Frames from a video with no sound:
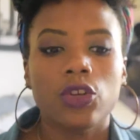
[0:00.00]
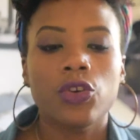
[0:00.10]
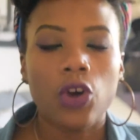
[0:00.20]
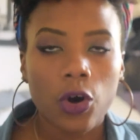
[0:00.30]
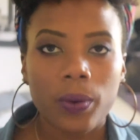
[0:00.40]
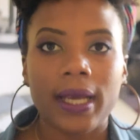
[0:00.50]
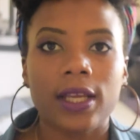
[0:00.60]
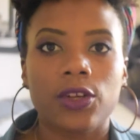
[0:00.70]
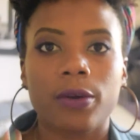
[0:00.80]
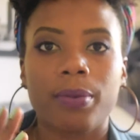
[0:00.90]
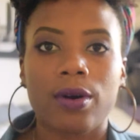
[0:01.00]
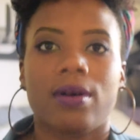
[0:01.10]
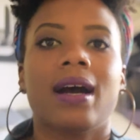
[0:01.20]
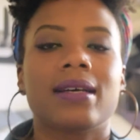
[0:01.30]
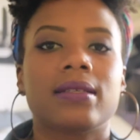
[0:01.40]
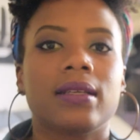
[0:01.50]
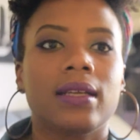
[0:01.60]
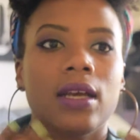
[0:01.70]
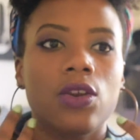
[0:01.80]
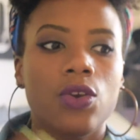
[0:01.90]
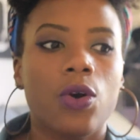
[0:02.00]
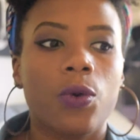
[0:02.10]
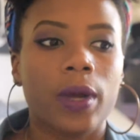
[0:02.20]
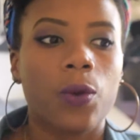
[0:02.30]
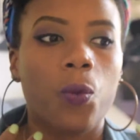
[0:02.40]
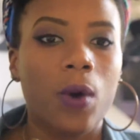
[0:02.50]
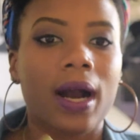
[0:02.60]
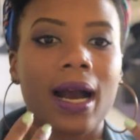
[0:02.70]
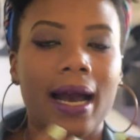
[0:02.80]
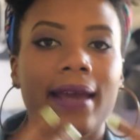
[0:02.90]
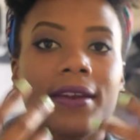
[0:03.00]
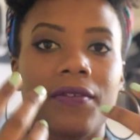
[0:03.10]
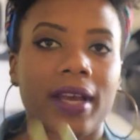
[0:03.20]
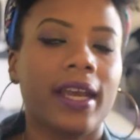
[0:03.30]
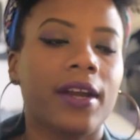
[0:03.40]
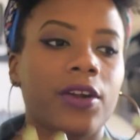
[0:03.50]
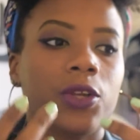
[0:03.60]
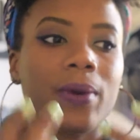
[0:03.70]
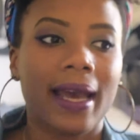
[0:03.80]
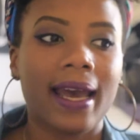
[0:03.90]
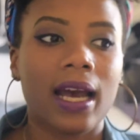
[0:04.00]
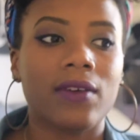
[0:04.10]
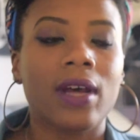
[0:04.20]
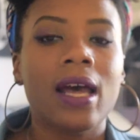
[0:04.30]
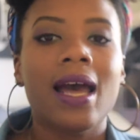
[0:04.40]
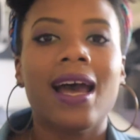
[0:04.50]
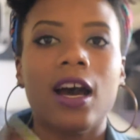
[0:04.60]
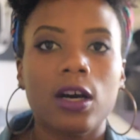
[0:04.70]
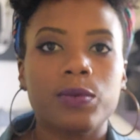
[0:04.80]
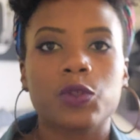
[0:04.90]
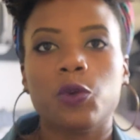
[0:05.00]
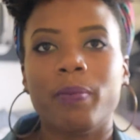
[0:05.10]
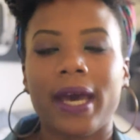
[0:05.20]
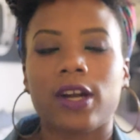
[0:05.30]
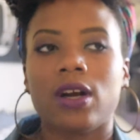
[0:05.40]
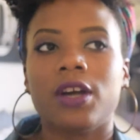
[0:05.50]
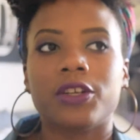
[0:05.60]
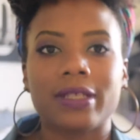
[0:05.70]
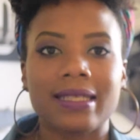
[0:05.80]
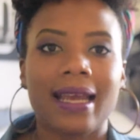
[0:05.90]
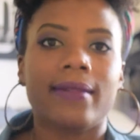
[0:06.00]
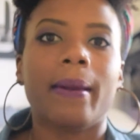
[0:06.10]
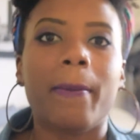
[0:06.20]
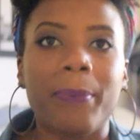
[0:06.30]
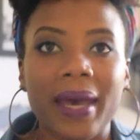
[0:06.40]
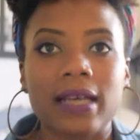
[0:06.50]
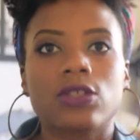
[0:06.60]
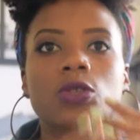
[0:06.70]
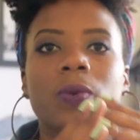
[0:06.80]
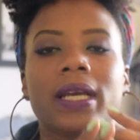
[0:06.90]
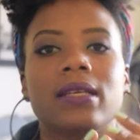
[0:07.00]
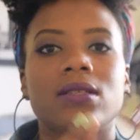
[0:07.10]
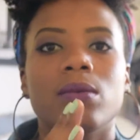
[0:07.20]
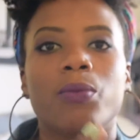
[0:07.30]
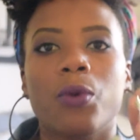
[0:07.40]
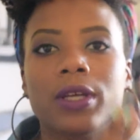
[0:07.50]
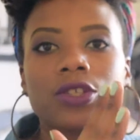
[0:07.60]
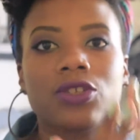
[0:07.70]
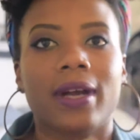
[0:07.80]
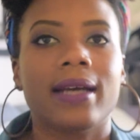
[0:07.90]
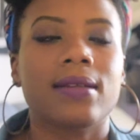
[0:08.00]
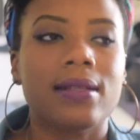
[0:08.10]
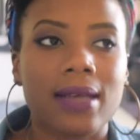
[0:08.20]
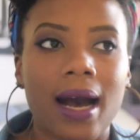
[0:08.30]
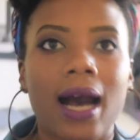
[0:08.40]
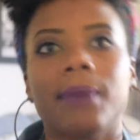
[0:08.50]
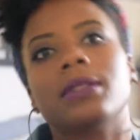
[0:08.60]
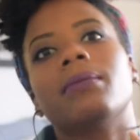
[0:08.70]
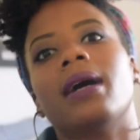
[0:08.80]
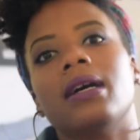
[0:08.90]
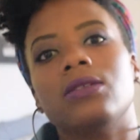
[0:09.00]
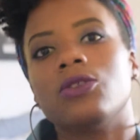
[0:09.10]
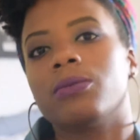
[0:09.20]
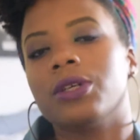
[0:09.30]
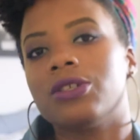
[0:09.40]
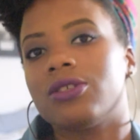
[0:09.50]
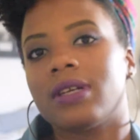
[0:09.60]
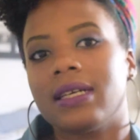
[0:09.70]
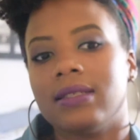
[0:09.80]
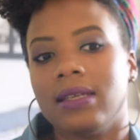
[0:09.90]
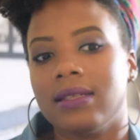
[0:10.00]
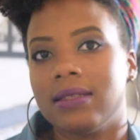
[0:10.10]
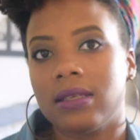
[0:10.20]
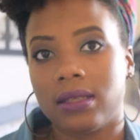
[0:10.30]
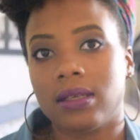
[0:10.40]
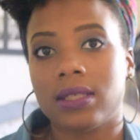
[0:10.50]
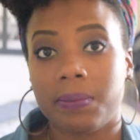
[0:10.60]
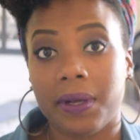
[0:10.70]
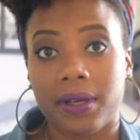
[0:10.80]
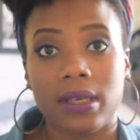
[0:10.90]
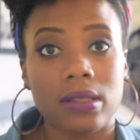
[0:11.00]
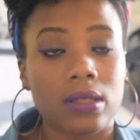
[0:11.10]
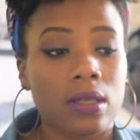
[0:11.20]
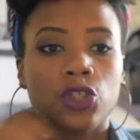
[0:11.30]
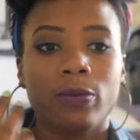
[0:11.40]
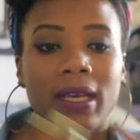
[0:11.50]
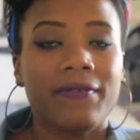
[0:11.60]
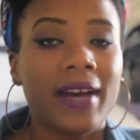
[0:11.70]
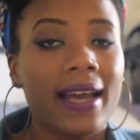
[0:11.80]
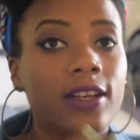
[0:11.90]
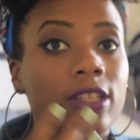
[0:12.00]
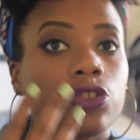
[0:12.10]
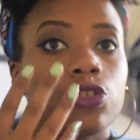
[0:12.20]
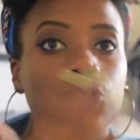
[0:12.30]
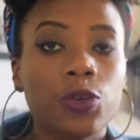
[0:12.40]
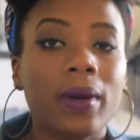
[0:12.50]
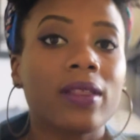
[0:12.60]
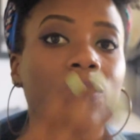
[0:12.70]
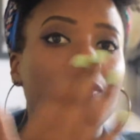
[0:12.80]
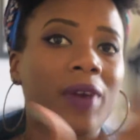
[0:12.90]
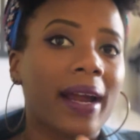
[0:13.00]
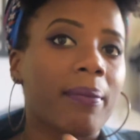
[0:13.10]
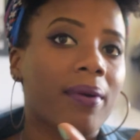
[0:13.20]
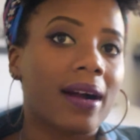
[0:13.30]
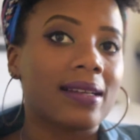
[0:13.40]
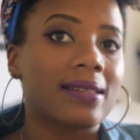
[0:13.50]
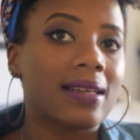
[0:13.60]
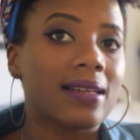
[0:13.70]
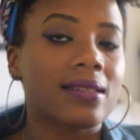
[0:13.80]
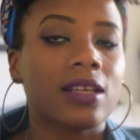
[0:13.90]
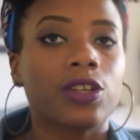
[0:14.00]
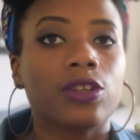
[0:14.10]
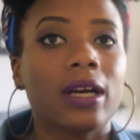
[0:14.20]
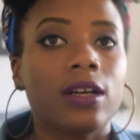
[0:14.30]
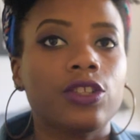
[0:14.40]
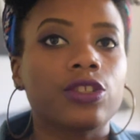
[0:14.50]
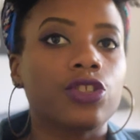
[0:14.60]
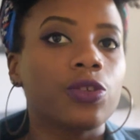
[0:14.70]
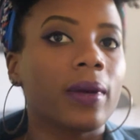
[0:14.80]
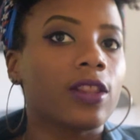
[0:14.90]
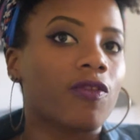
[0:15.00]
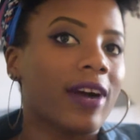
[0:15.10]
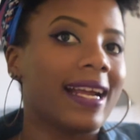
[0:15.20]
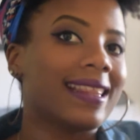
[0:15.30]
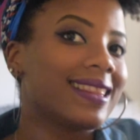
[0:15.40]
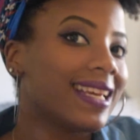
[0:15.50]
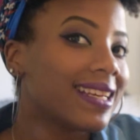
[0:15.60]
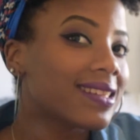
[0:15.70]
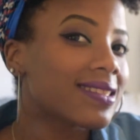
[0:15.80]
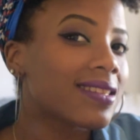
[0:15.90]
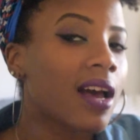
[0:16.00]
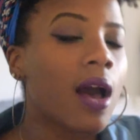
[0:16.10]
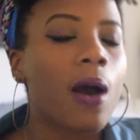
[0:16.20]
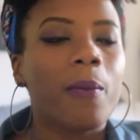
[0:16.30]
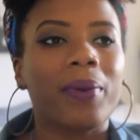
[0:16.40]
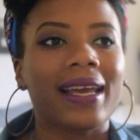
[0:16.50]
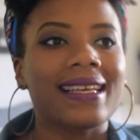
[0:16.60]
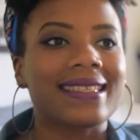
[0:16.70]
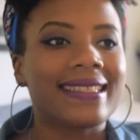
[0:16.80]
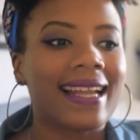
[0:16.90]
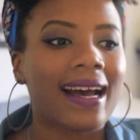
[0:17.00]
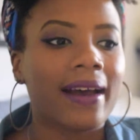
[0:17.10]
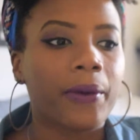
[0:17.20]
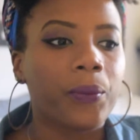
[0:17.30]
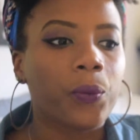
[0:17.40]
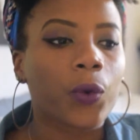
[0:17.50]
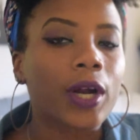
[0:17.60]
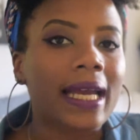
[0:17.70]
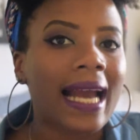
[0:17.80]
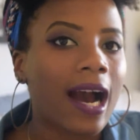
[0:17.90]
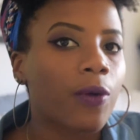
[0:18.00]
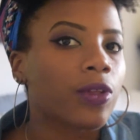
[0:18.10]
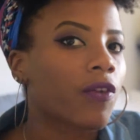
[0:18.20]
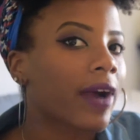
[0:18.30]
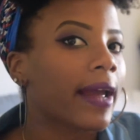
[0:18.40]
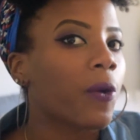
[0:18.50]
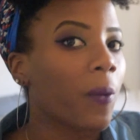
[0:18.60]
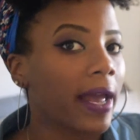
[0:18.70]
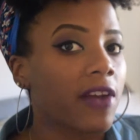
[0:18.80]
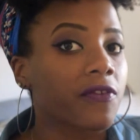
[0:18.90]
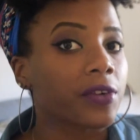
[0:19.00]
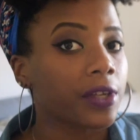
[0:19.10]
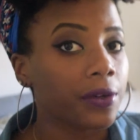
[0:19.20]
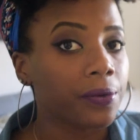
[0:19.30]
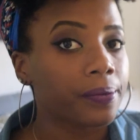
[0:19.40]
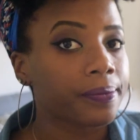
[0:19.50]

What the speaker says: Knowing your porosity and knowing what kind of hair you have helps you better understand the best ways to moisturize and to optimize your moisturizing and sealing experience. Because you may find that you're doing the right process and you're doing the right things, but it's not working out the right way for you.